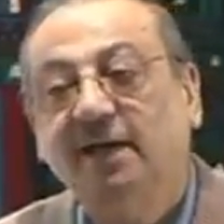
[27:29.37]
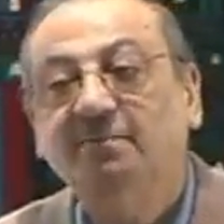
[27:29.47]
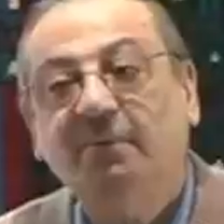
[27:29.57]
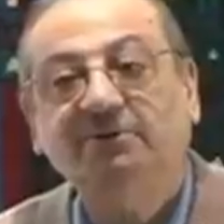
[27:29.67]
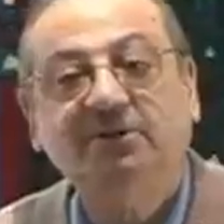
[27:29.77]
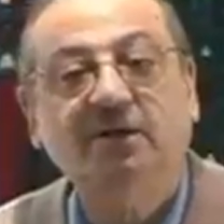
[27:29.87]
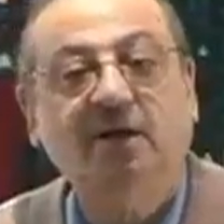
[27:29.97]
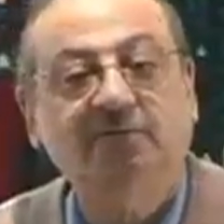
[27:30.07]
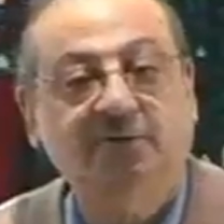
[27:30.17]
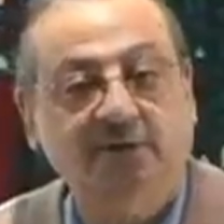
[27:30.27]
10%
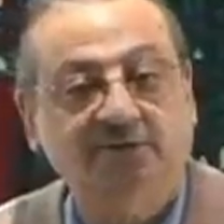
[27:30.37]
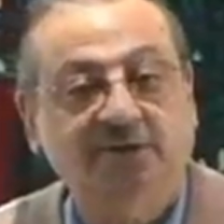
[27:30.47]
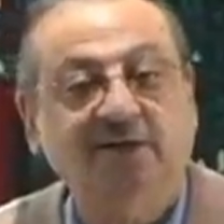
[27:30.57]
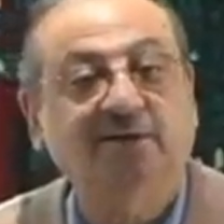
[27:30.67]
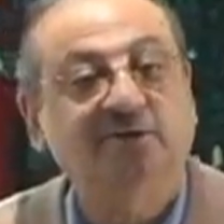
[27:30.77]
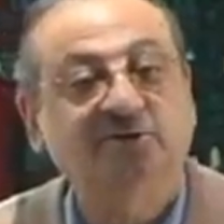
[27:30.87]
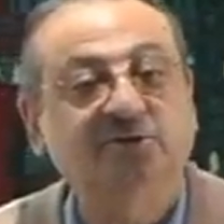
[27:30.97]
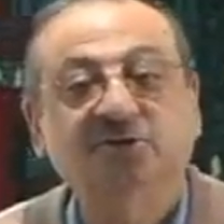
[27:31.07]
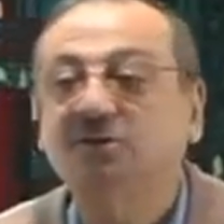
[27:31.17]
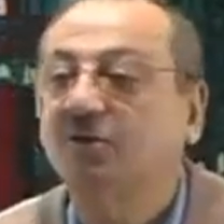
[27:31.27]
of the
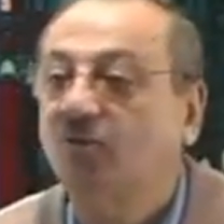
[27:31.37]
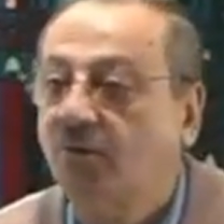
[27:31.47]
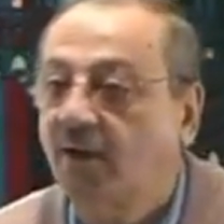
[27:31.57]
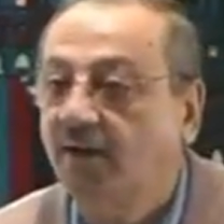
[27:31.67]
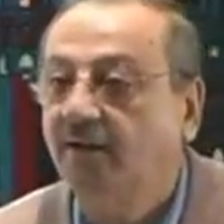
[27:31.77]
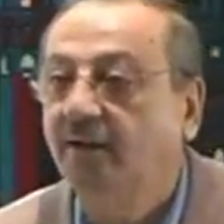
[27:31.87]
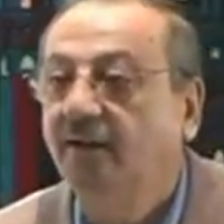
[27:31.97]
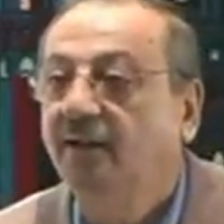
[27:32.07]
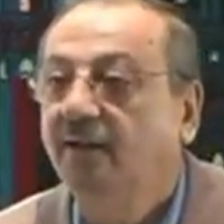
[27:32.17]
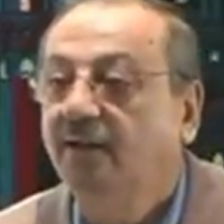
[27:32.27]
sentences in the Quran
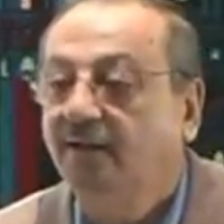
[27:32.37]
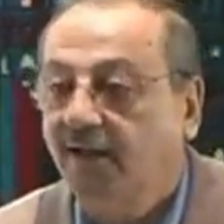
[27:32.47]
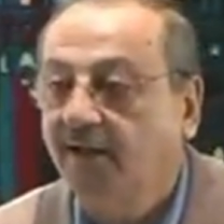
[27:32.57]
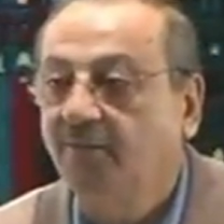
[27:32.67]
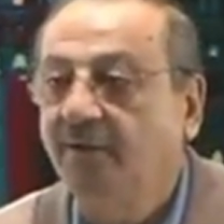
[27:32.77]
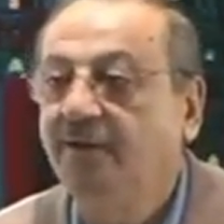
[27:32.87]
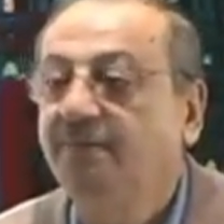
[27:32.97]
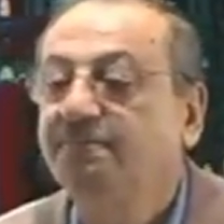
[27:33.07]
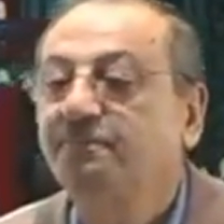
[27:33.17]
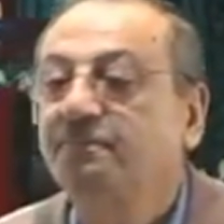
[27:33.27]
can be,